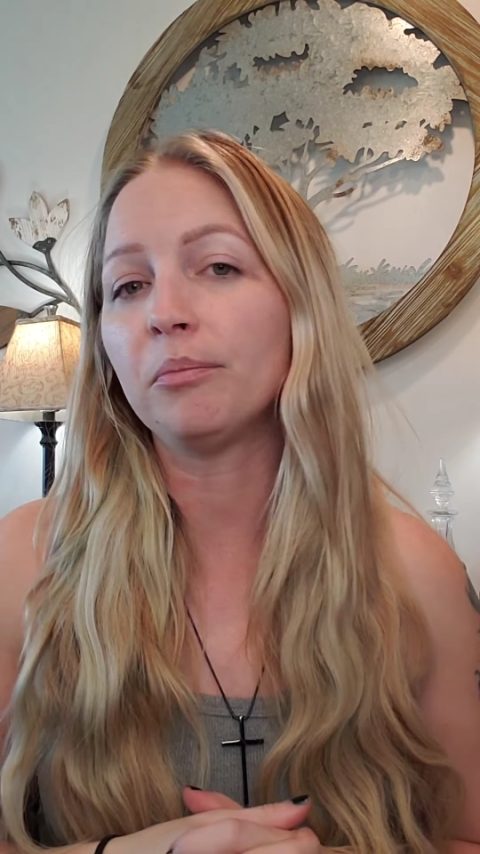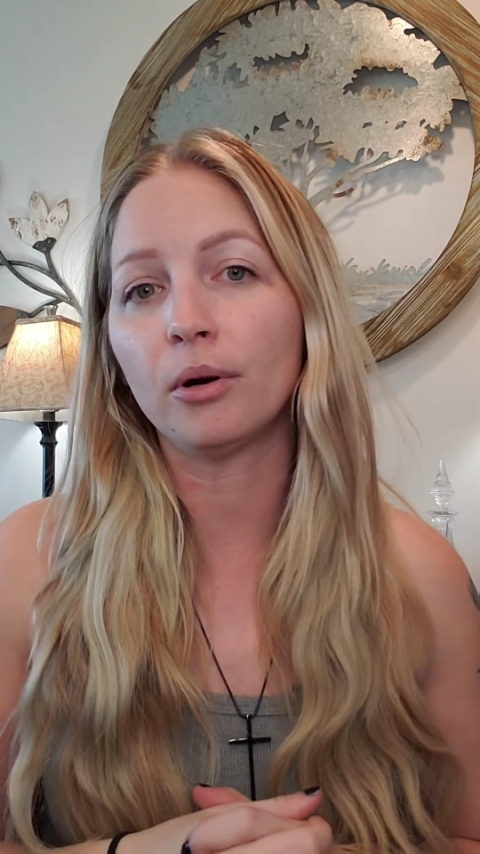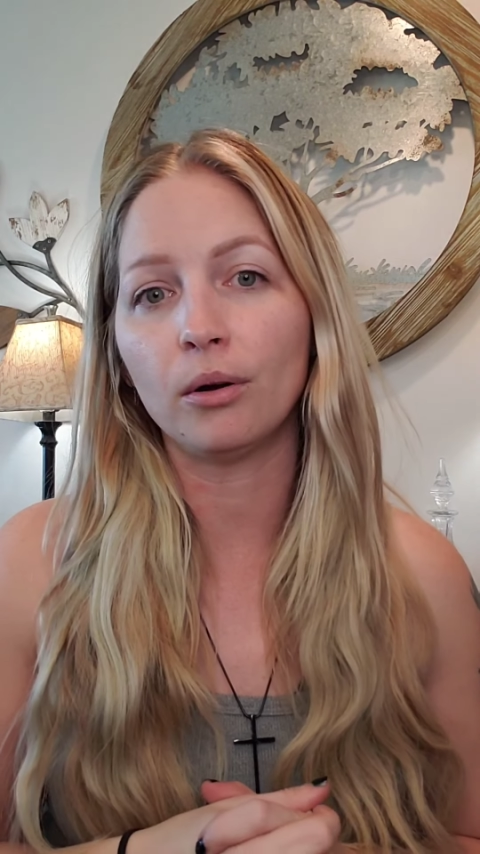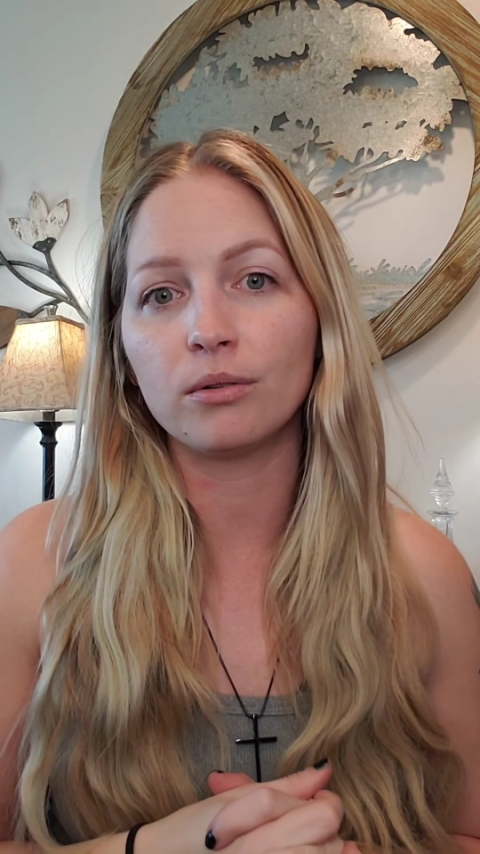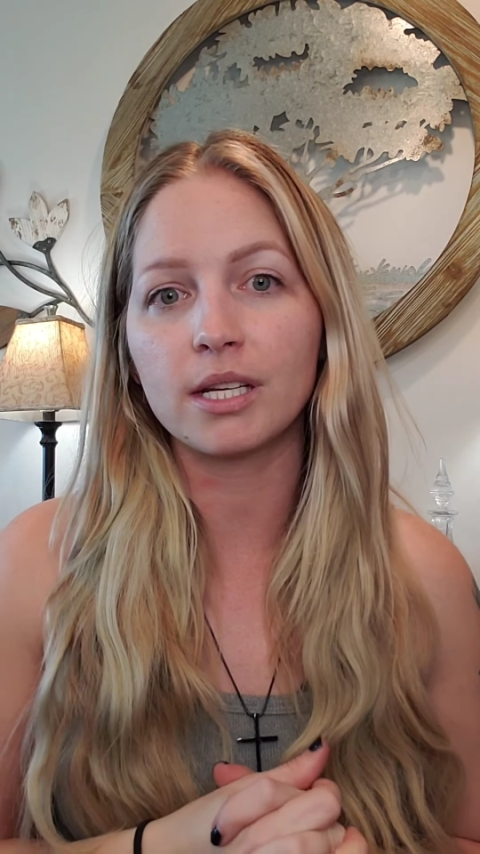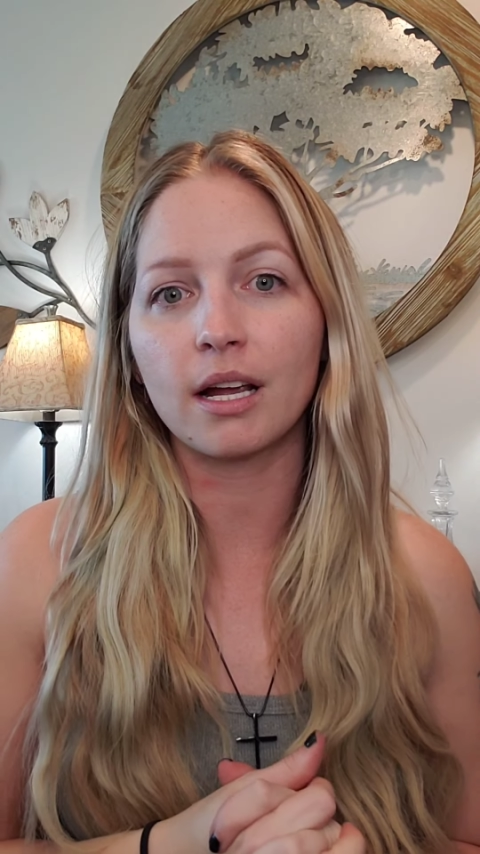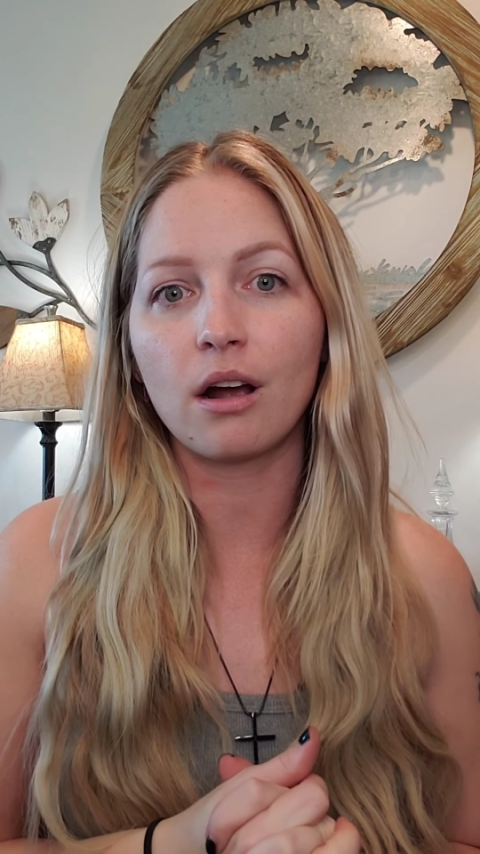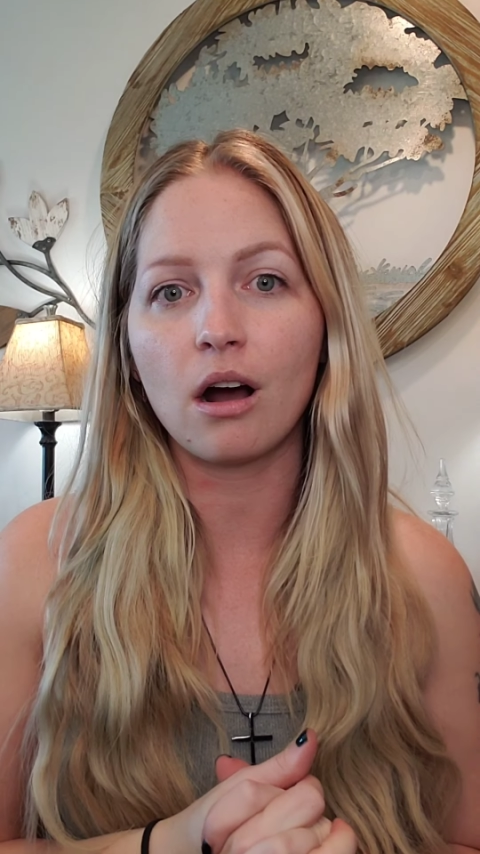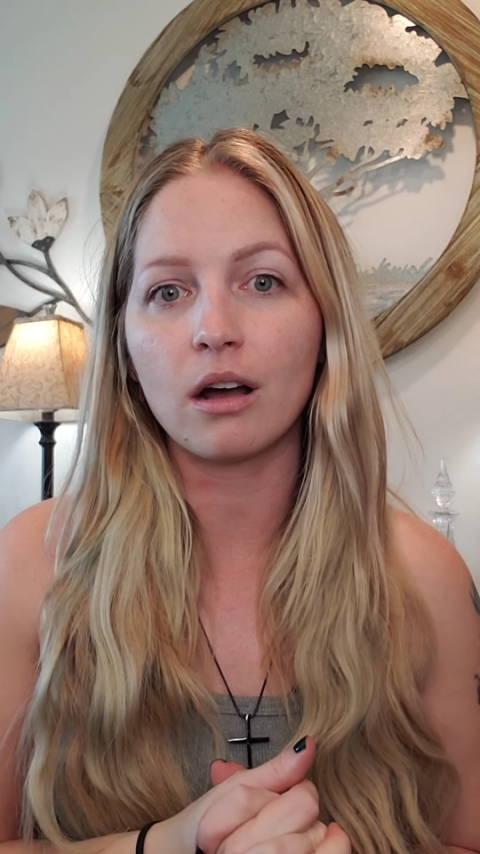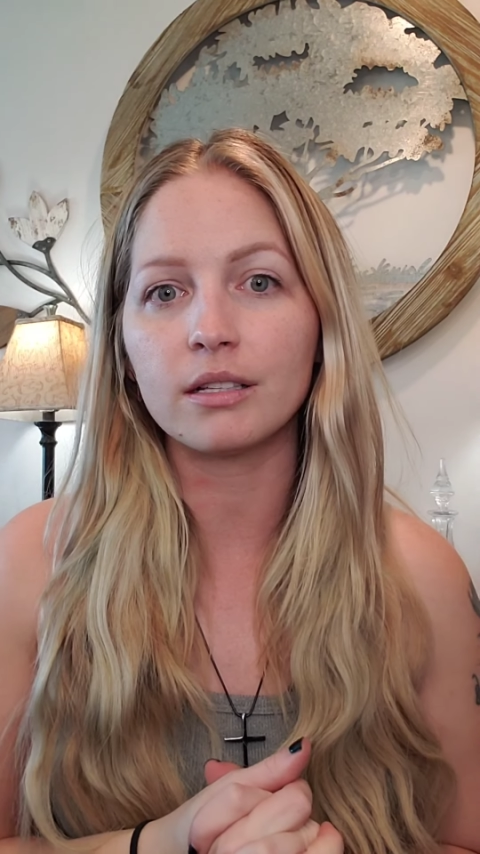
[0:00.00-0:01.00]
pros and
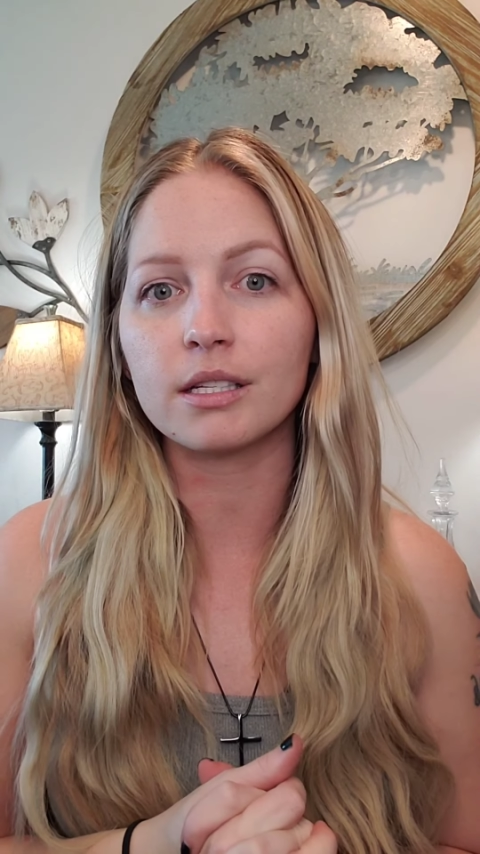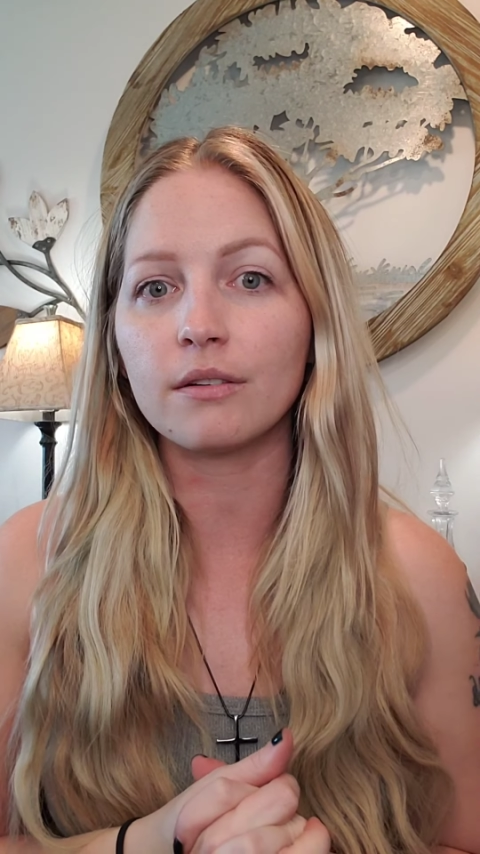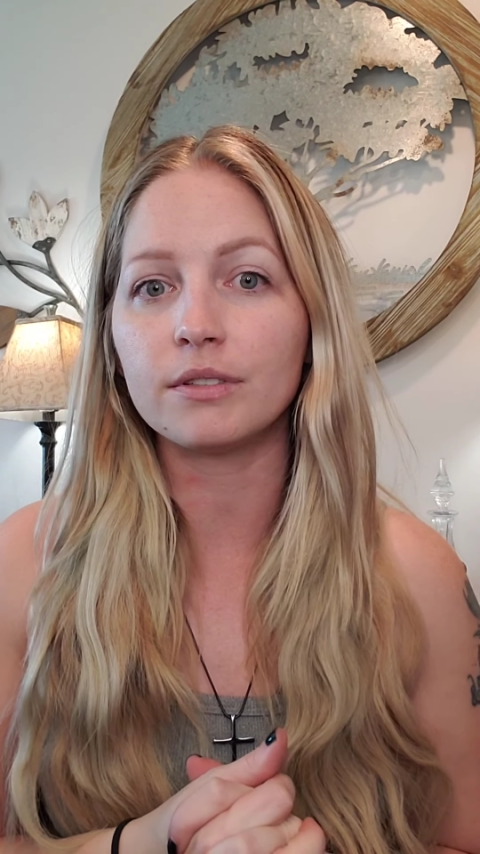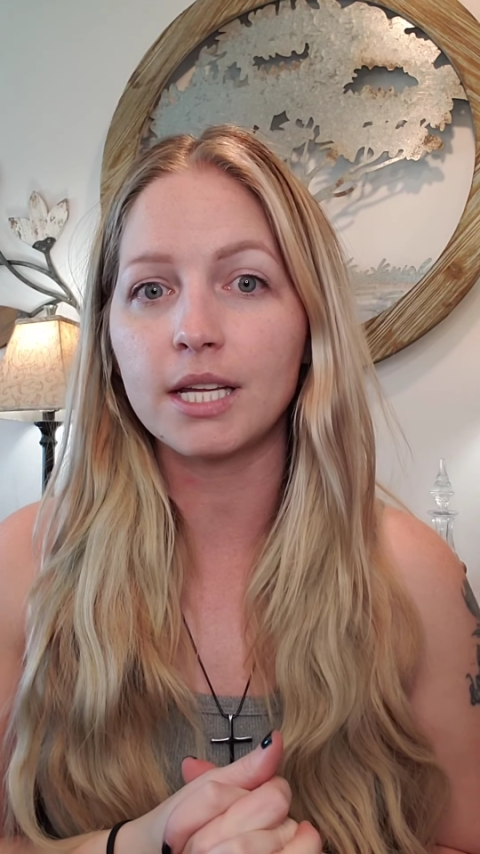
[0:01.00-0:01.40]
cons of